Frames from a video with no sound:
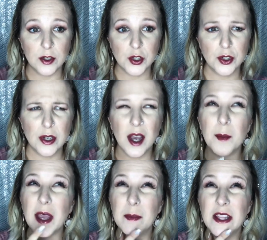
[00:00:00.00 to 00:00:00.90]

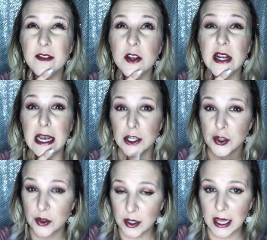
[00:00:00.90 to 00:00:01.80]
I believe they're
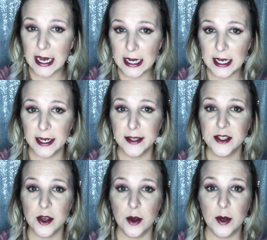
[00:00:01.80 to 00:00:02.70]
natural lighting,
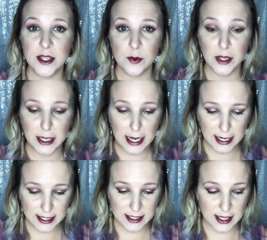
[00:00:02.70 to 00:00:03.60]
so it's really
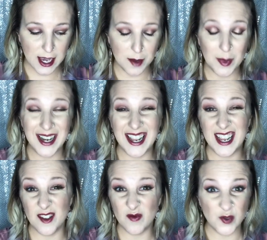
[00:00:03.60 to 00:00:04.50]
nice, and I get
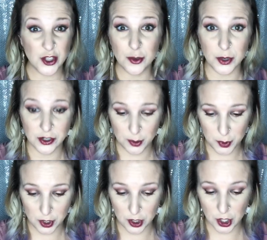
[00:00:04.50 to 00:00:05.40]
super,
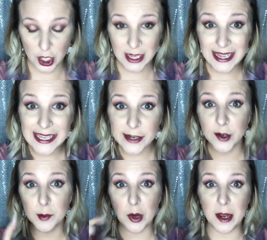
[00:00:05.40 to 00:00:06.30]
super clear and
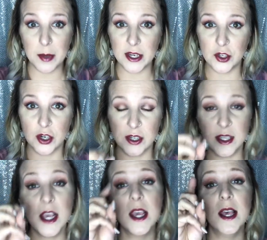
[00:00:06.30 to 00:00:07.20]
bright pictures.
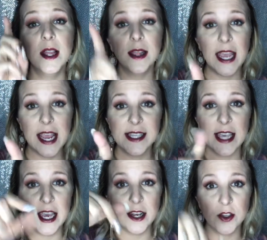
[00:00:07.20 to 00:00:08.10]
Like I
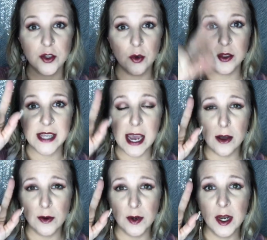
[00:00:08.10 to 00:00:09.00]
said, scroll
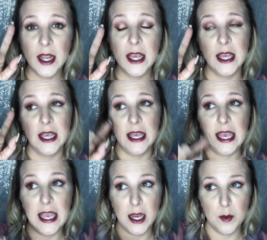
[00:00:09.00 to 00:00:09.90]
down
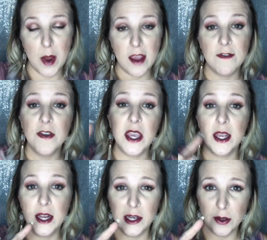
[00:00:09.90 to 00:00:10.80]
in my feed
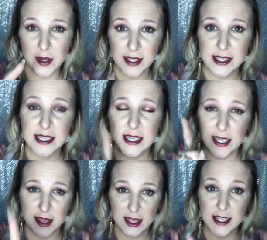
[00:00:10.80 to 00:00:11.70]
and you can see
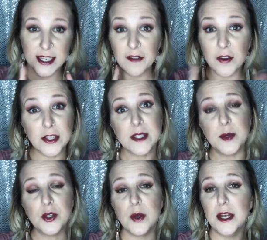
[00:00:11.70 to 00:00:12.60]
the difference
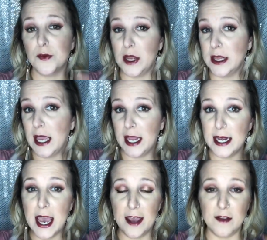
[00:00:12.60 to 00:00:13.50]
between a ring light and
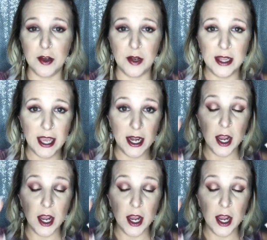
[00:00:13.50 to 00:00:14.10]
not having a ring light.